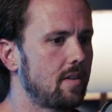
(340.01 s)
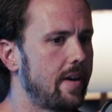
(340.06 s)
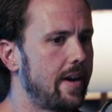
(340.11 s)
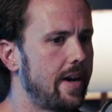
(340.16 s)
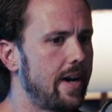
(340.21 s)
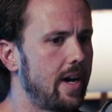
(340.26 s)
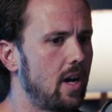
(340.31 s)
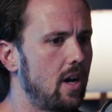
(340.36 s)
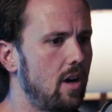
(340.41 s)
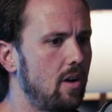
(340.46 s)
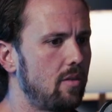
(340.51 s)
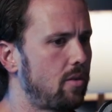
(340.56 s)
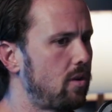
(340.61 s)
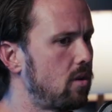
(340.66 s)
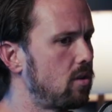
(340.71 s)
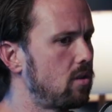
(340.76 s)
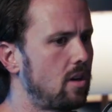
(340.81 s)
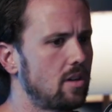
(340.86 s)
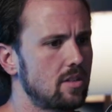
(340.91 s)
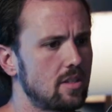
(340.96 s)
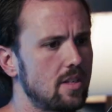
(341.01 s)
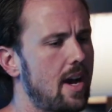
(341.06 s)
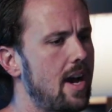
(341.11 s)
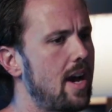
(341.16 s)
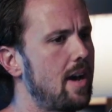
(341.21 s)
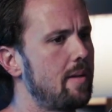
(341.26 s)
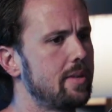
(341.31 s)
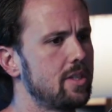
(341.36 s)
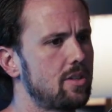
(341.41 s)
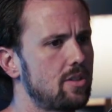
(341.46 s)
for a long
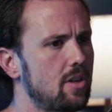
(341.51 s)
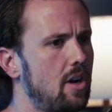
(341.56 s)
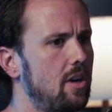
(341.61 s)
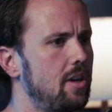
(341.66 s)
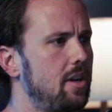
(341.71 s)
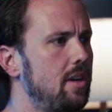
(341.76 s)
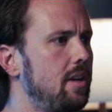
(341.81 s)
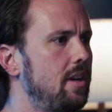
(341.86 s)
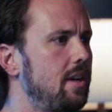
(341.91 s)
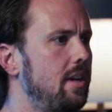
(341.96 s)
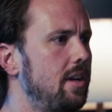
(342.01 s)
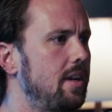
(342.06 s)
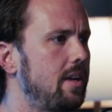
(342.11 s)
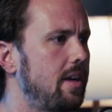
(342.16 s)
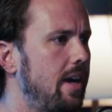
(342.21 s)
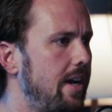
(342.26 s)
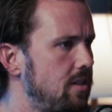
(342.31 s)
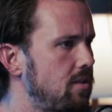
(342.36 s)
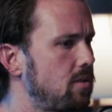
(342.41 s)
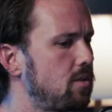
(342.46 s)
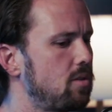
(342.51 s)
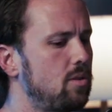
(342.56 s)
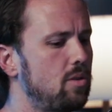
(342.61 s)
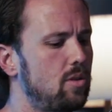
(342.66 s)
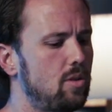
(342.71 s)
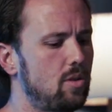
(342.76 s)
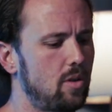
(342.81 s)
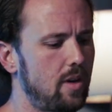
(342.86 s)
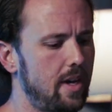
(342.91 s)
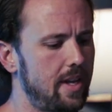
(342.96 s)
time. I started in high
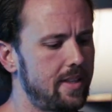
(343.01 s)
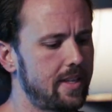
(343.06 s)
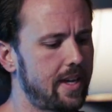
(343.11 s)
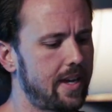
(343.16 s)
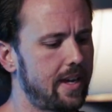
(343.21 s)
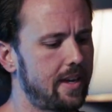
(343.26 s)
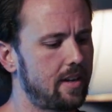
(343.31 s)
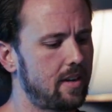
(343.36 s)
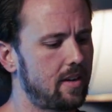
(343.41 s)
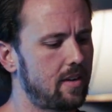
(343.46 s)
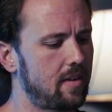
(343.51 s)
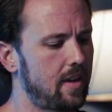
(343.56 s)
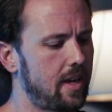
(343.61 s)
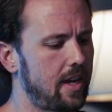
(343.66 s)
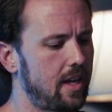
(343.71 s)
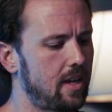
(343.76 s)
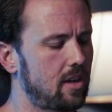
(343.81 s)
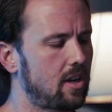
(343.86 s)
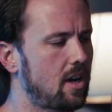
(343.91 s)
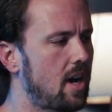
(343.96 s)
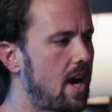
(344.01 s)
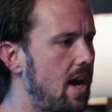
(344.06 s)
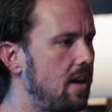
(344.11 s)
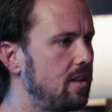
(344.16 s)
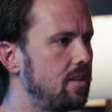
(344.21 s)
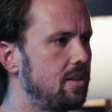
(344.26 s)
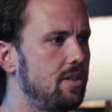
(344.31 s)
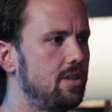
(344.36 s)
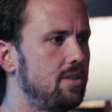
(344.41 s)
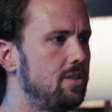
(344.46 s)
school, and then in
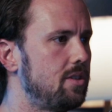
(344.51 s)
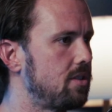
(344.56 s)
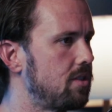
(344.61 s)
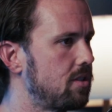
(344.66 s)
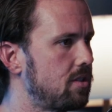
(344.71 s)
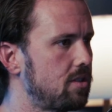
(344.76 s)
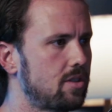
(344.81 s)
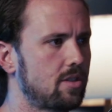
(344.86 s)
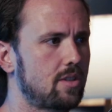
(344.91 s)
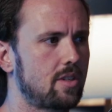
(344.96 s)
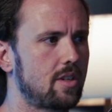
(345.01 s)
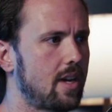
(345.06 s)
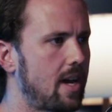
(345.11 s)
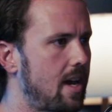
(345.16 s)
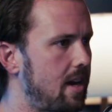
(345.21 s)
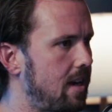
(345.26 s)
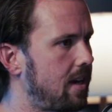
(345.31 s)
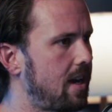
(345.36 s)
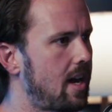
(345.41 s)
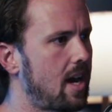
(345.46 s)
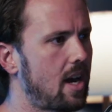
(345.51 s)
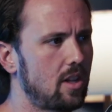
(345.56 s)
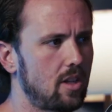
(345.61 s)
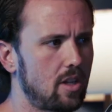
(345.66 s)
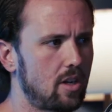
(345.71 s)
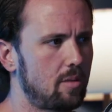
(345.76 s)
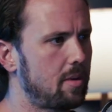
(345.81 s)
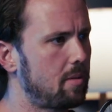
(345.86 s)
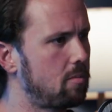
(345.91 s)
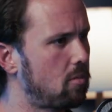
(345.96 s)
college, it just kind of got a
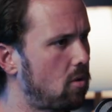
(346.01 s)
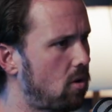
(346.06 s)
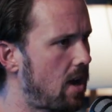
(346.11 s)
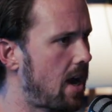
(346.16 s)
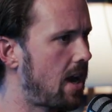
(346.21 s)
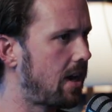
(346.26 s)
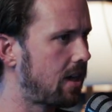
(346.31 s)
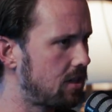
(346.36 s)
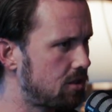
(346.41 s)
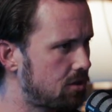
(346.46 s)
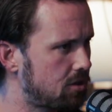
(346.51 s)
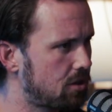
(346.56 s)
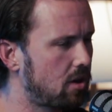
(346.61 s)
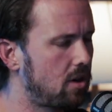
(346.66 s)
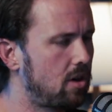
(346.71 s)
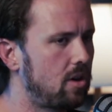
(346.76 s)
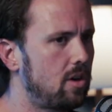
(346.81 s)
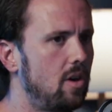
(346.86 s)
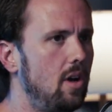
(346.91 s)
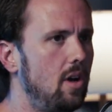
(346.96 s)
little bit more out of control.